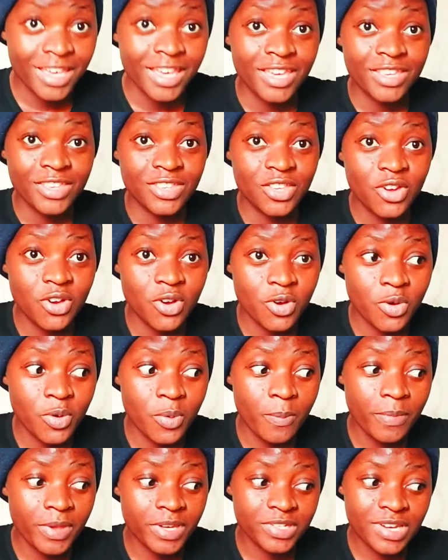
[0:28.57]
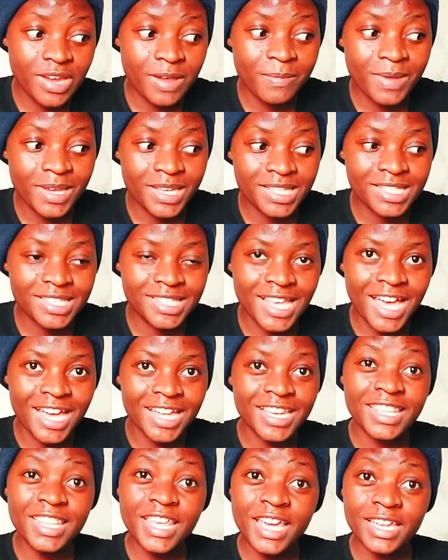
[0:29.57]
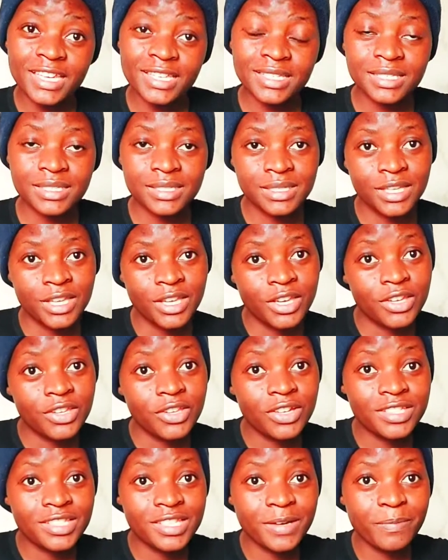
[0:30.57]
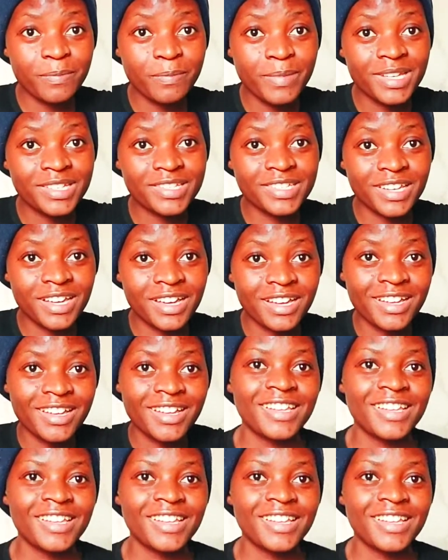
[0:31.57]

your measurements and then your tape measure.